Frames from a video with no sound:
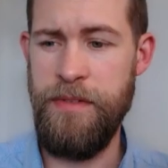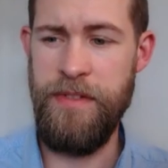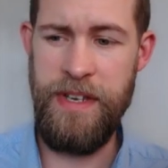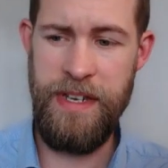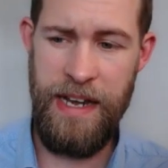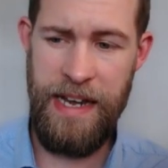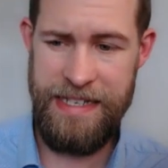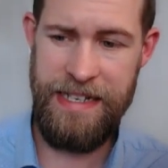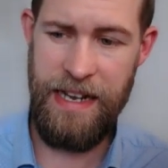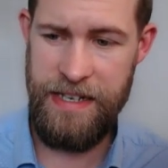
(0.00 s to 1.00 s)
of the
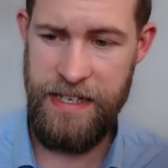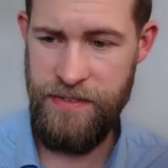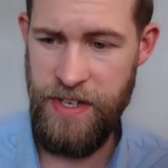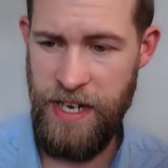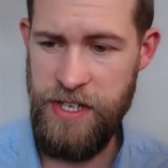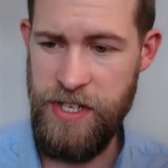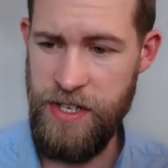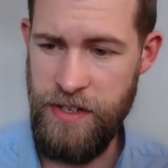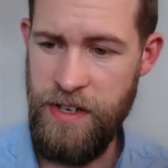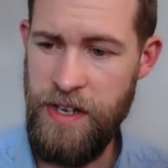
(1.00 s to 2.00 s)
hazard
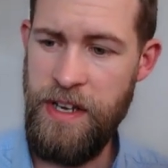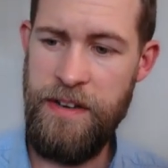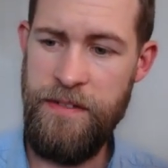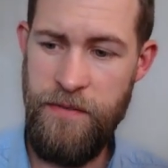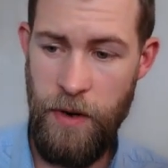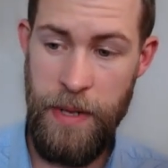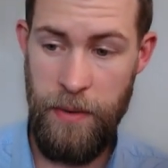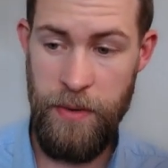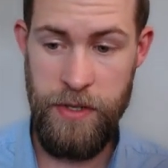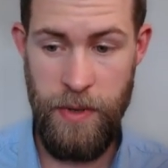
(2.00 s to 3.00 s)
identification from
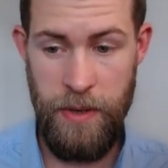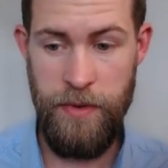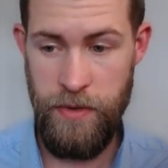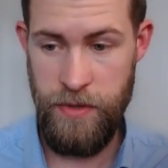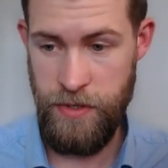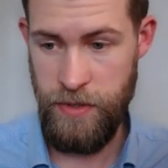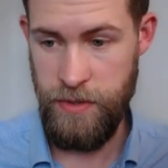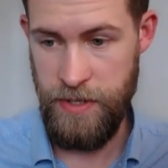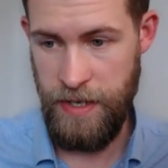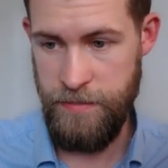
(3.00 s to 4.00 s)
that one as well, and we've also
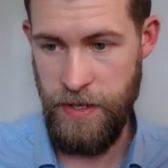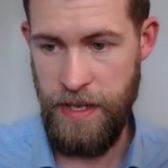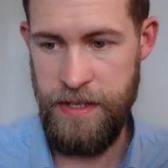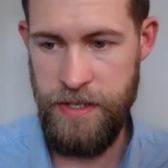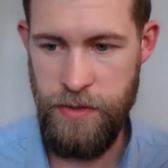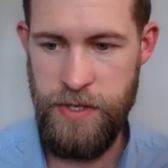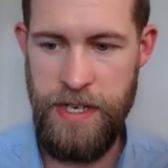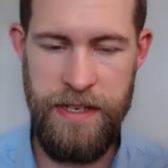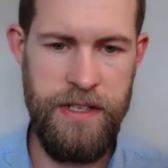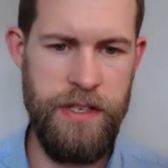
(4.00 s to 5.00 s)
used that. So they're the two
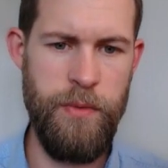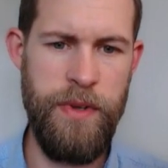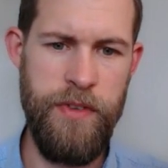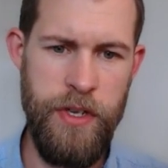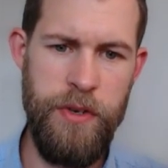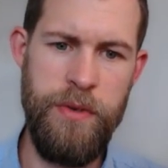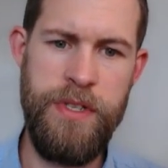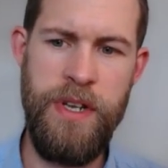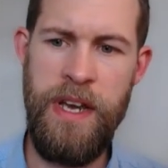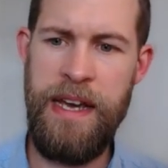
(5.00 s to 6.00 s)
standards that we've
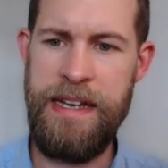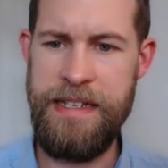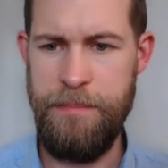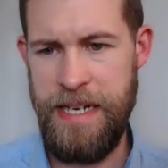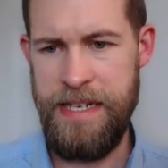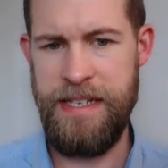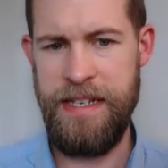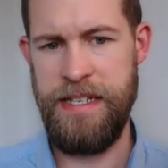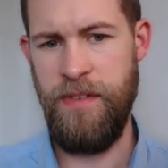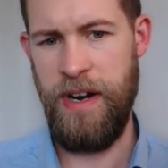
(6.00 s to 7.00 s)
used as the
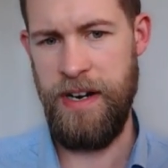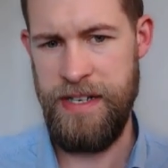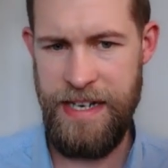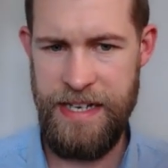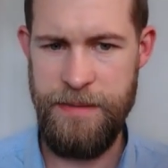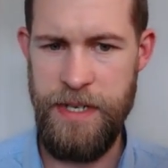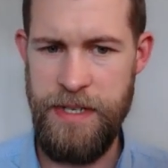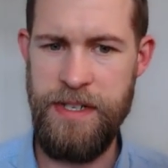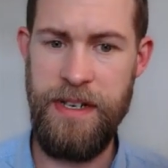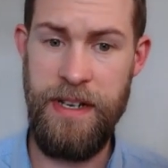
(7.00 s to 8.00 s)
basis of our
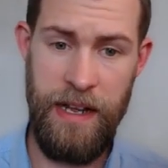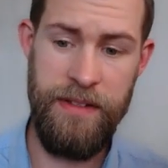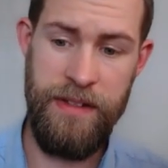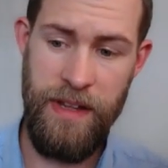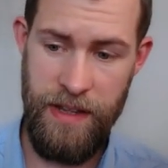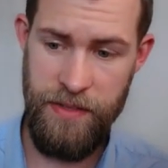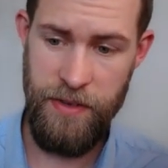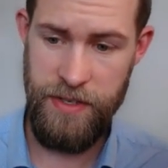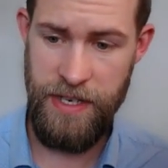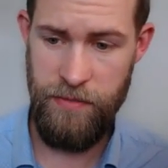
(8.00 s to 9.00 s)
assessment and
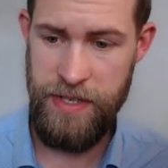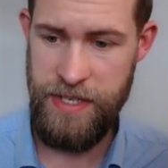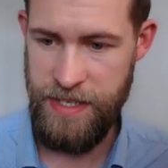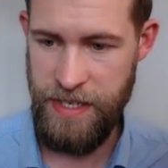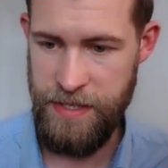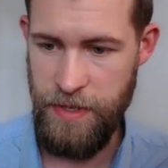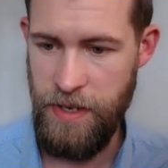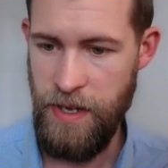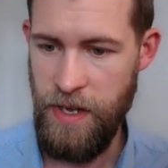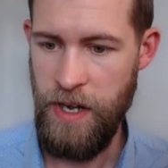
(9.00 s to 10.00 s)
thus our risk assessment.